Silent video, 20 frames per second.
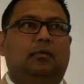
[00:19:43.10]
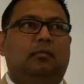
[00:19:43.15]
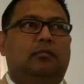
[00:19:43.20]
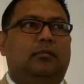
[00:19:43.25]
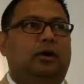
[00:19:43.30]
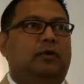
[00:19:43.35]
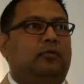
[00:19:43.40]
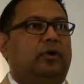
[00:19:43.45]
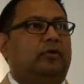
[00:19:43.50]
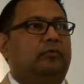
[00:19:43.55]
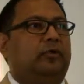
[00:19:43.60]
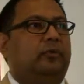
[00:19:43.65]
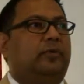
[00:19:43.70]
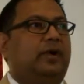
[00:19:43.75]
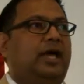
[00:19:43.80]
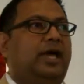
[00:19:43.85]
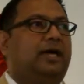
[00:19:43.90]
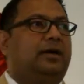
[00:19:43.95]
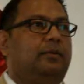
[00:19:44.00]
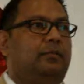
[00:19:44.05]
But when we
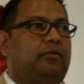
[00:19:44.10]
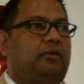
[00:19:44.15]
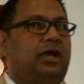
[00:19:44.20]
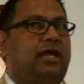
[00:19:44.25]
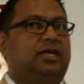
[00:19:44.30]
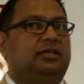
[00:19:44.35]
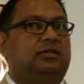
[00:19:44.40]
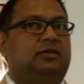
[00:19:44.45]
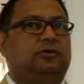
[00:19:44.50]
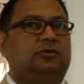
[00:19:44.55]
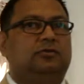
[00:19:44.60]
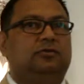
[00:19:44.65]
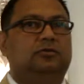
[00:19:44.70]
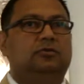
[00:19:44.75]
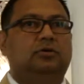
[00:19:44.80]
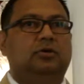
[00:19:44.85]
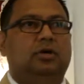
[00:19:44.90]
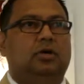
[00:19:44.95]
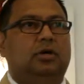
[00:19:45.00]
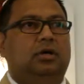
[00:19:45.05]
pray
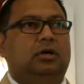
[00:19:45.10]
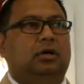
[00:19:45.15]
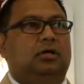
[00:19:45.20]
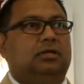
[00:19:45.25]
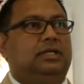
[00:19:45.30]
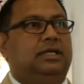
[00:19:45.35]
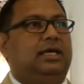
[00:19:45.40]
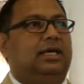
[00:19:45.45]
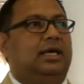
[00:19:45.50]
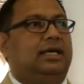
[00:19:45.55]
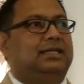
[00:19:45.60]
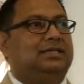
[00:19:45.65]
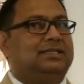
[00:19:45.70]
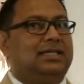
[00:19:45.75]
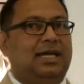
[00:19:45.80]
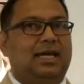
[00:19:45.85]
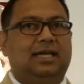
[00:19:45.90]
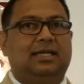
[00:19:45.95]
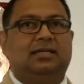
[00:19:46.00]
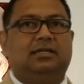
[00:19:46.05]
through the
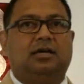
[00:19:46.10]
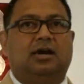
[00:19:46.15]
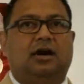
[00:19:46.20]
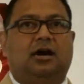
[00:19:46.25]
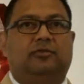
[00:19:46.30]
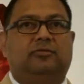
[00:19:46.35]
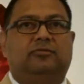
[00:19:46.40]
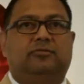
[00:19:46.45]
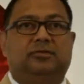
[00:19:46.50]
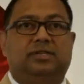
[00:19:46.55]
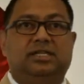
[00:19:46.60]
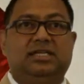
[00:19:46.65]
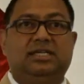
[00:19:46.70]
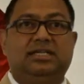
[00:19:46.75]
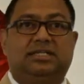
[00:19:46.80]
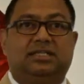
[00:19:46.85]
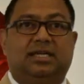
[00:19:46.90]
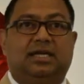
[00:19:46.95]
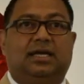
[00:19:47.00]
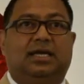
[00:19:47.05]
intent of
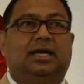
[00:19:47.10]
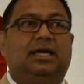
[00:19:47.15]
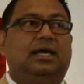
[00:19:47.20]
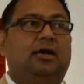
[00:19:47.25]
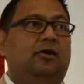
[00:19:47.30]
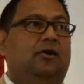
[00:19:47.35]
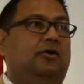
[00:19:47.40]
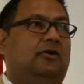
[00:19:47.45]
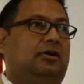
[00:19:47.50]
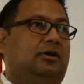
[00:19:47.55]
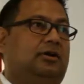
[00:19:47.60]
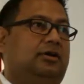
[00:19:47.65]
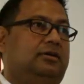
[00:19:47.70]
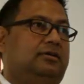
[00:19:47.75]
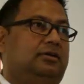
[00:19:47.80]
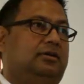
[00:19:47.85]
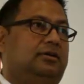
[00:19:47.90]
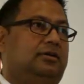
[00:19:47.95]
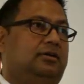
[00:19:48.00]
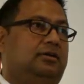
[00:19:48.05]
reaching a goal
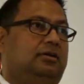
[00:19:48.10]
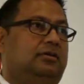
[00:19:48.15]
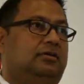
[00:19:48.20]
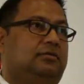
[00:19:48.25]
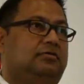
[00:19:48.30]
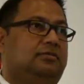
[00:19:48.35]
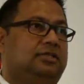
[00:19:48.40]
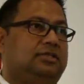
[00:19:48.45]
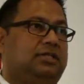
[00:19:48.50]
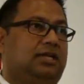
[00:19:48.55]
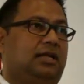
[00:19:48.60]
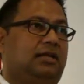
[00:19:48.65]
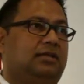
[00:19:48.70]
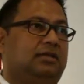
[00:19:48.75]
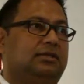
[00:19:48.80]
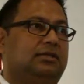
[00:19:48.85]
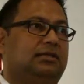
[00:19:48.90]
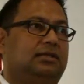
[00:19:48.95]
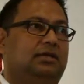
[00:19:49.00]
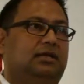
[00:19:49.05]
or
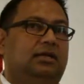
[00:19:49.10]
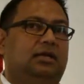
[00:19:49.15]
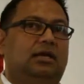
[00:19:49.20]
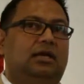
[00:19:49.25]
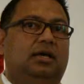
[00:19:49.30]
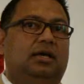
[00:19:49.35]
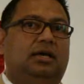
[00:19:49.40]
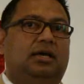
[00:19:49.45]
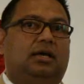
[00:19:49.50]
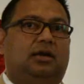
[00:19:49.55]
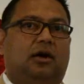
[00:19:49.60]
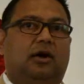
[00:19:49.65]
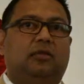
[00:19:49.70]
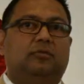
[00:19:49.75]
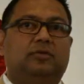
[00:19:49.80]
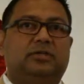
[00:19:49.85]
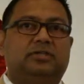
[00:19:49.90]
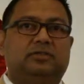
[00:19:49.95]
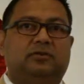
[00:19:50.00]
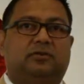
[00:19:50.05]
result, it
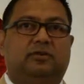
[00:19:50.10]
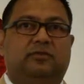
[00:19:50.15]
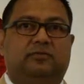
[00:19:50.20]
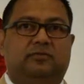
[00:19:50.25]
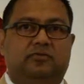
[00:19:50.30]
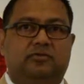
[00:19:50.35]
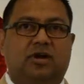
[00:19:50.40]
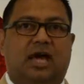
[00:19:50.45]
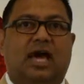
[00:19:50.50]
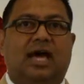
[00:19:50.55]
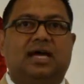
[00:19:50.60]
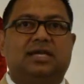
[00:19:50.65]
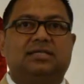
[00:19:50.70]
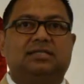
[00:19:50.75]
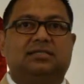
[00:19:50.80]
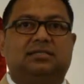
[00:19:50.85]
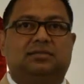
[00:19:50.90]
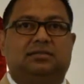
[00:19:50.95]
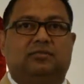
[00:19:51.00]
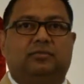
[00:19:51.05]
always sort of
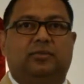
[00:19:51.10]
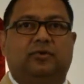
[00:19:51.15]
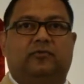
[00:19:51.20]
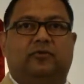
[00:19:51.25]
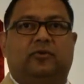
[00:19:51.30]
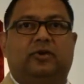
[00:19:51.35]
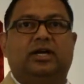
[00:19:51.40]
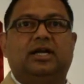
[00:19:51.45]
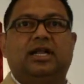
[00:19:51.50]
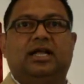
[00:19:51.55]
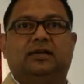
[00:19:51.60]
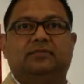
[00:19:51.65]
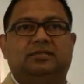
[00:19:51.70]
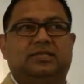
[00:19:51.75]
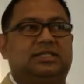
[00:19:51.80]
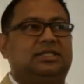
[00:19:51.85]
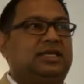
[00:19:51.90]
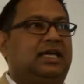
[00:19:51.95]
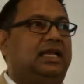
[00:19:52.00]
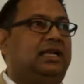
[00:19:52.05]
drags before it gives
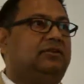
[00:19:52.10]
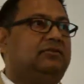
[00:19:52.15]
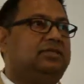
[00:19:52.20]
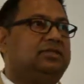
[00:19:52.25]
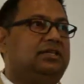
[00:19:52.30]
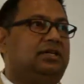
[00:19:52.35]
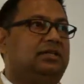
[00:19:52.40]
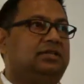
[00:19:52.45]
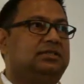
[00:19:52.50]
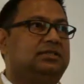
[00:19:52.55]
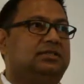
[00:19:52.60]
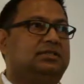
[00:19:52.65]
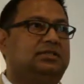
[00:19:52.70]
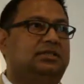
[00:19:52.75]
us any result.